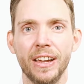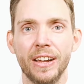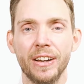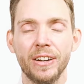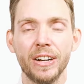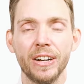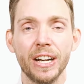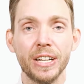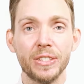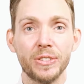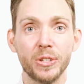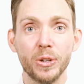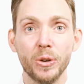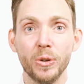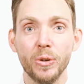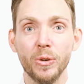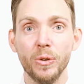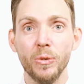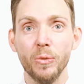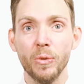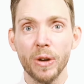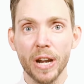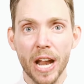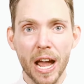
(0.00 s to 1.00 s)
Right,
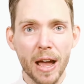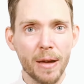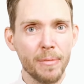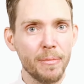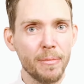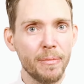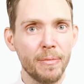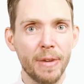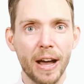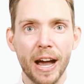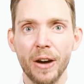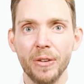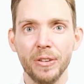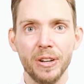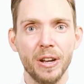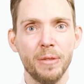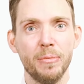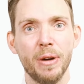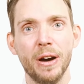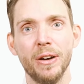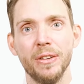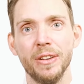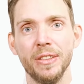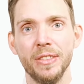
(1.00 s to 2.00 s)
so when I'm out and
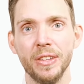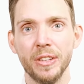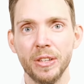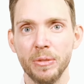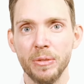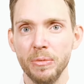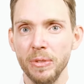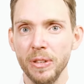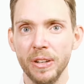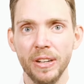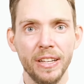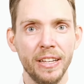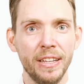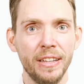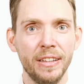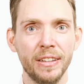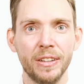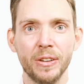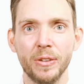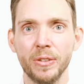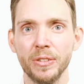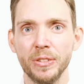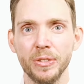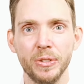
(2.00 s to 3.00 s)
about in the community,
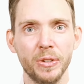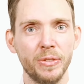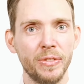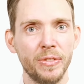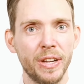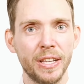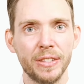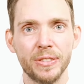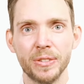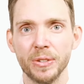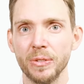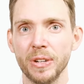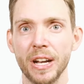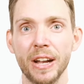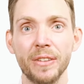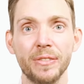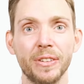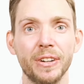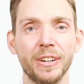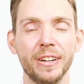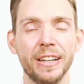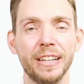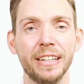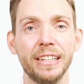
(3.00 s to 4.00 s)
going to events or
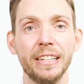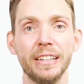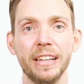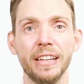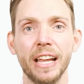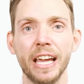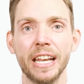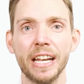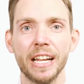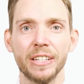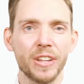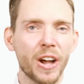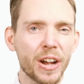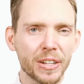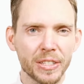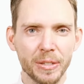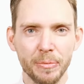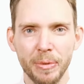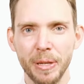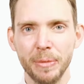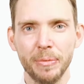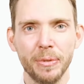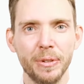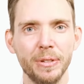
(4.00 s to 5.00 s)
whatever, and I talk
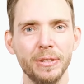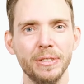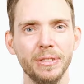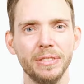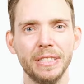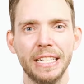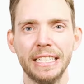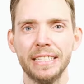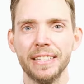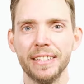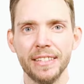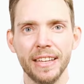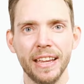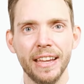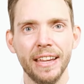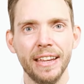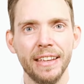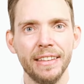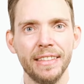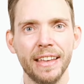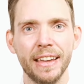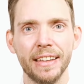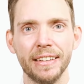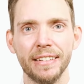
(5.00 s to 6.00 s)
to people and
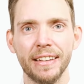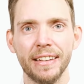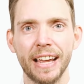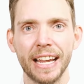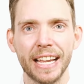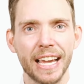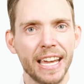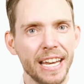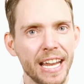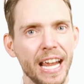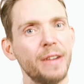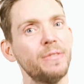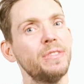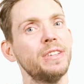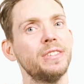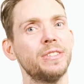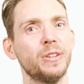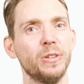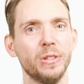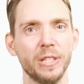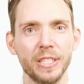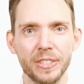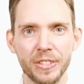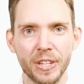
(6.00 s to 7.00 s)
say that I kind of have this
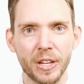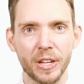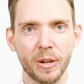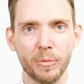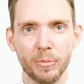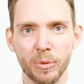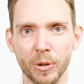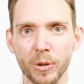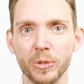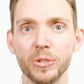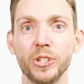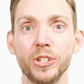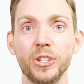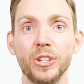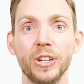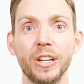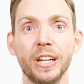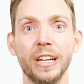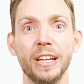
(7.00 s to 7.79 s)
holistic approach